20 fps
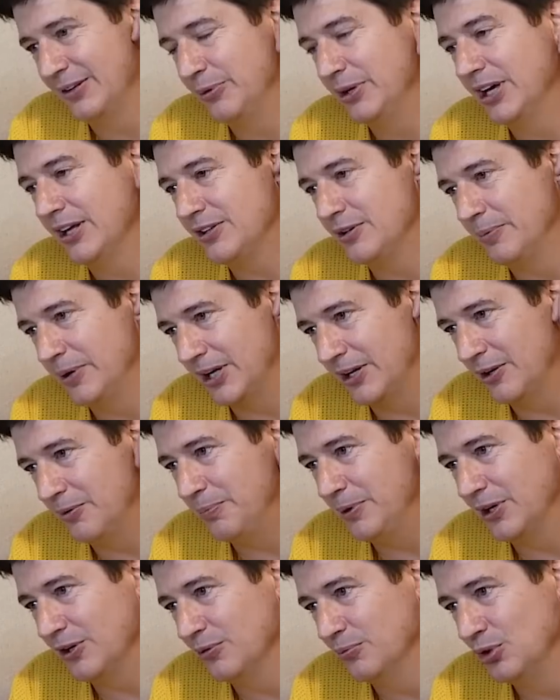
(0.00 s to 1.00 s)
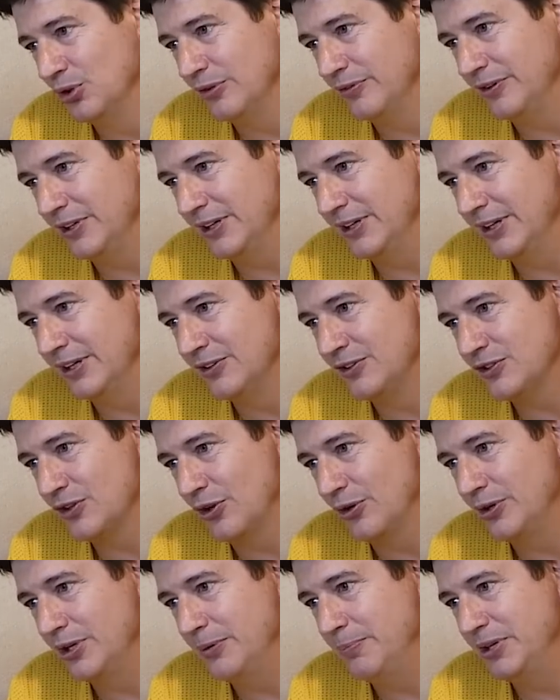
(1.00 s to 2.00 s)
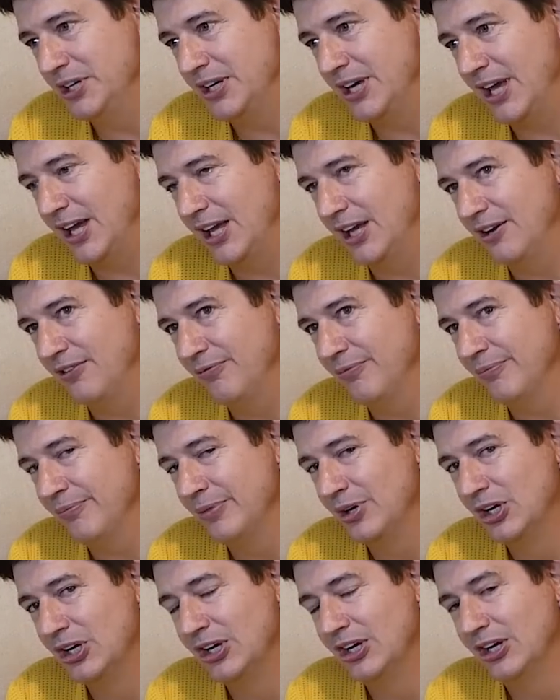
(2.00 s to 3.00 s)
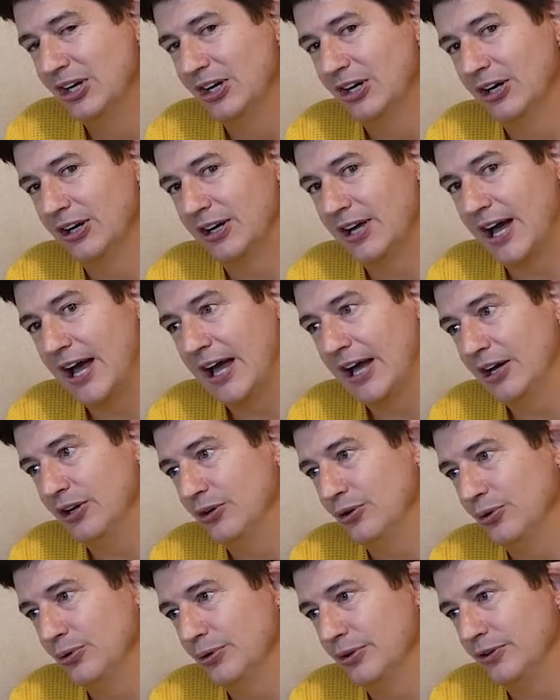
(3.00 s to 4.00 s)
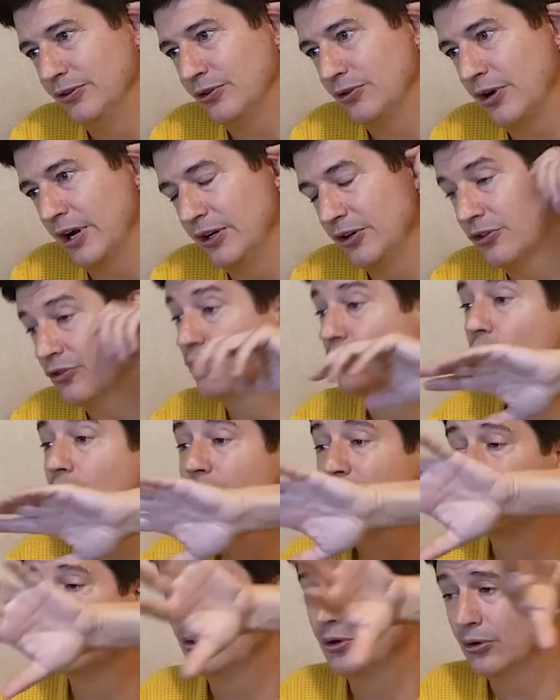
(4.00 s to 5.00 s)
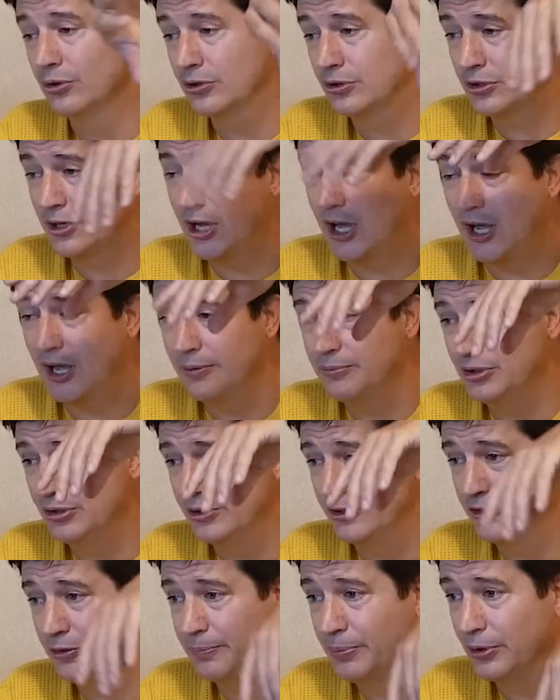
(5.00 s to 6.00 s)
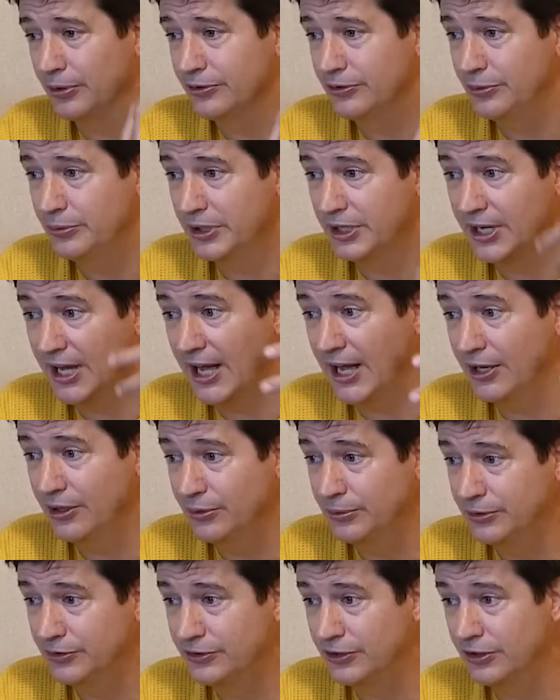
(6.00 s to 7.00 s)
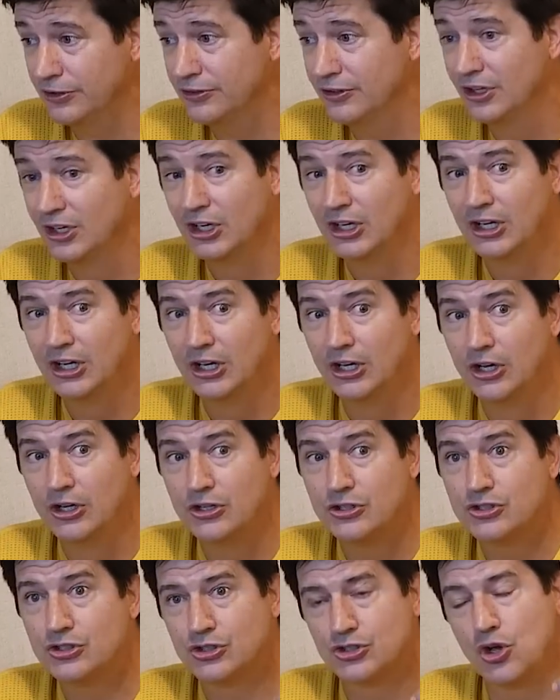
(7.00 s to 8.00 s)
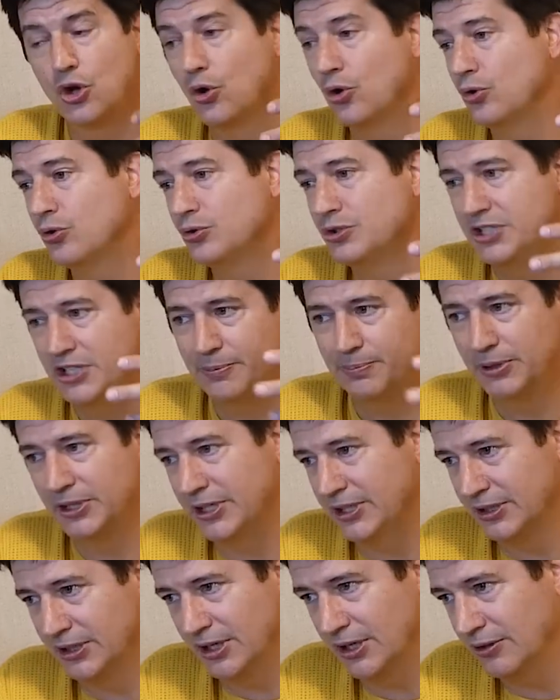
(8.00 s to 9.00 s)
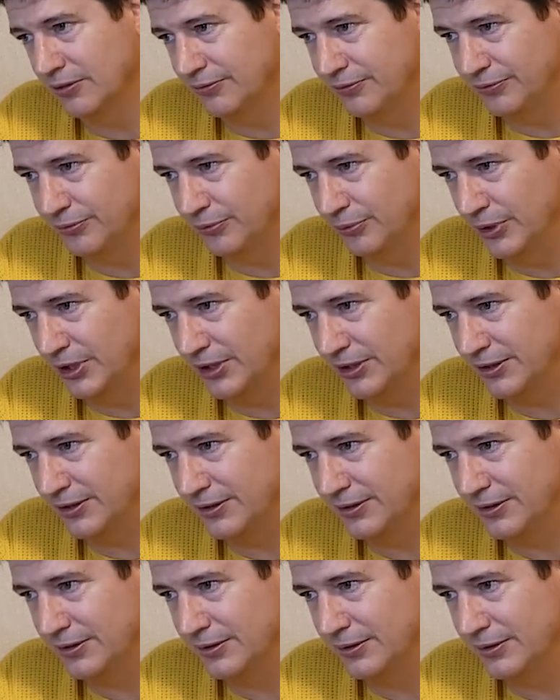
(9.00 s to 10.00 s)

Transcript: Then we had to make it a bigger movie. And so he became a guy who was trying to screw over the whole commune, as opposed to a guy who was just so deeply in love with